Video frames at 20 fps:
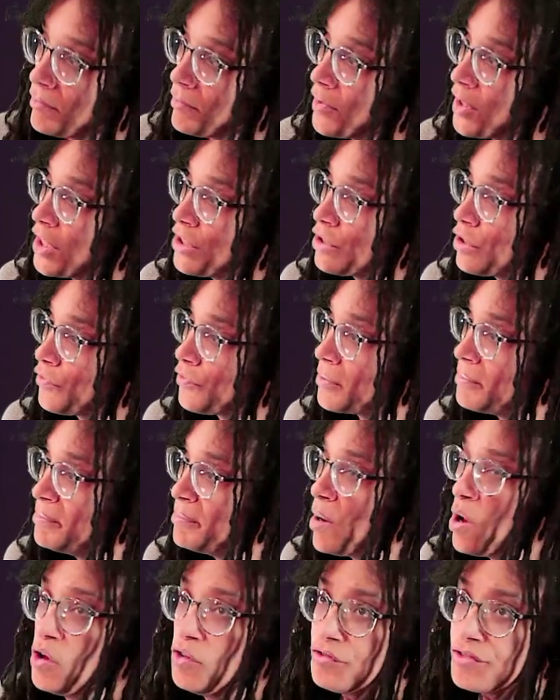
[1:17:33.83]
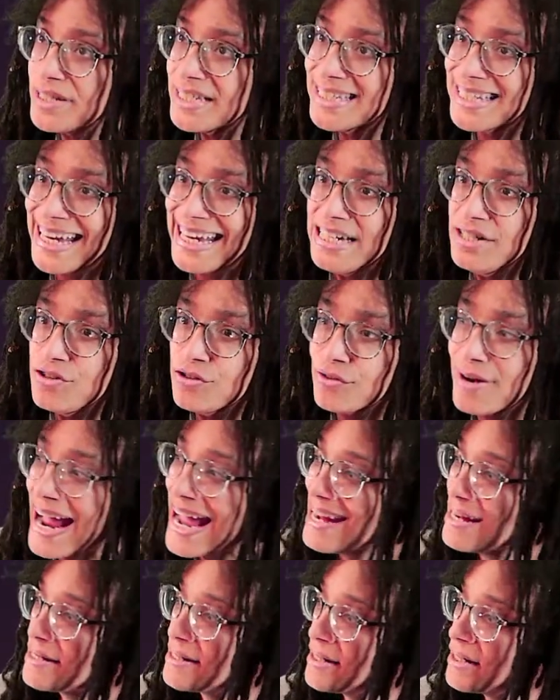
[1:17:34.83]
So from Malphus
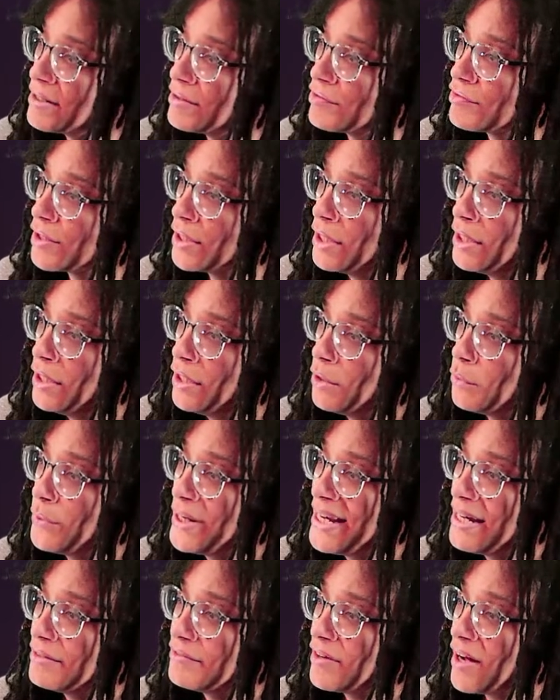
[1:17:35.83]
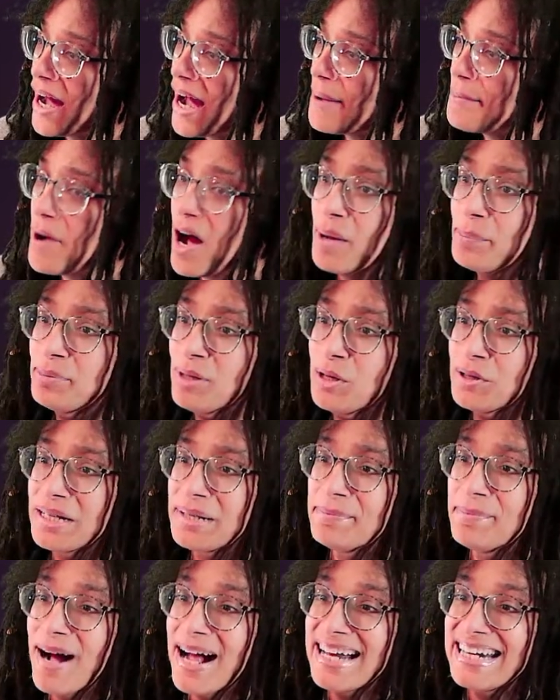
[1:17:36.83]
Interactive, we have I'm
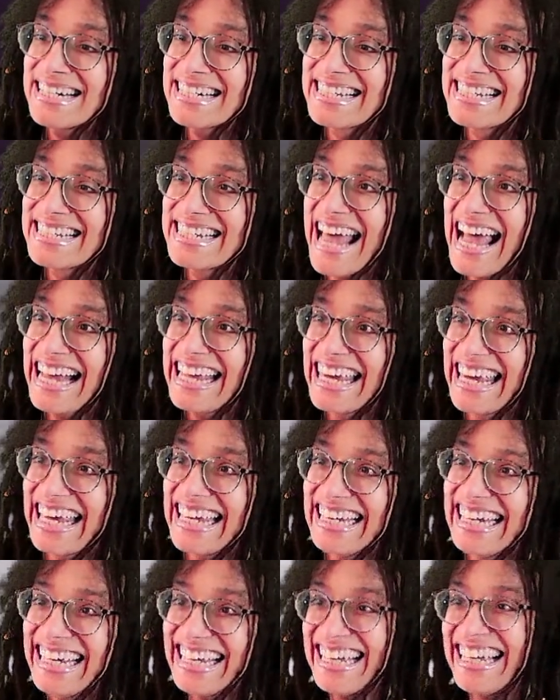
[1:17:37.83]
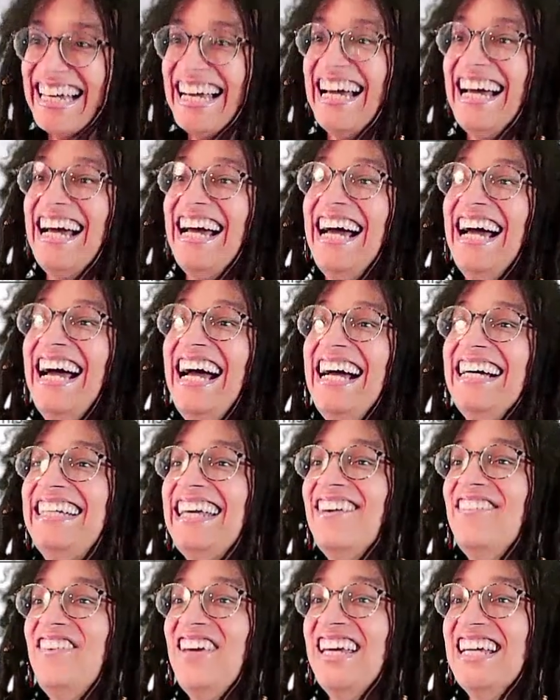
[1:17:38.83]
uploading mine in a second.
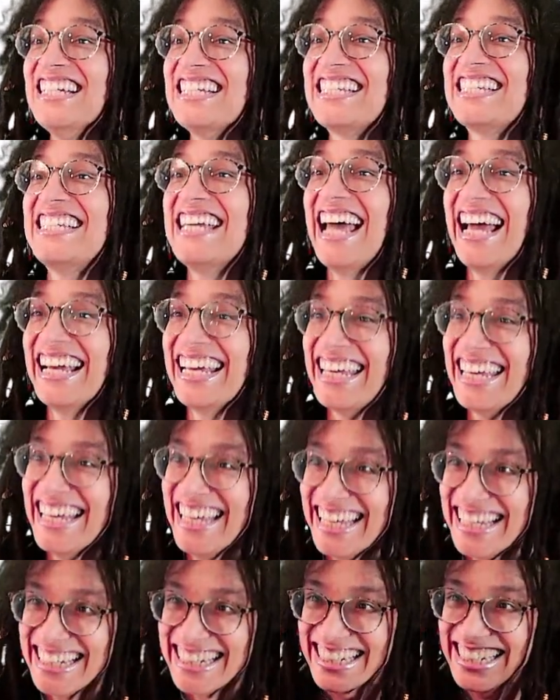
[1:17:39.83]
Give me a second.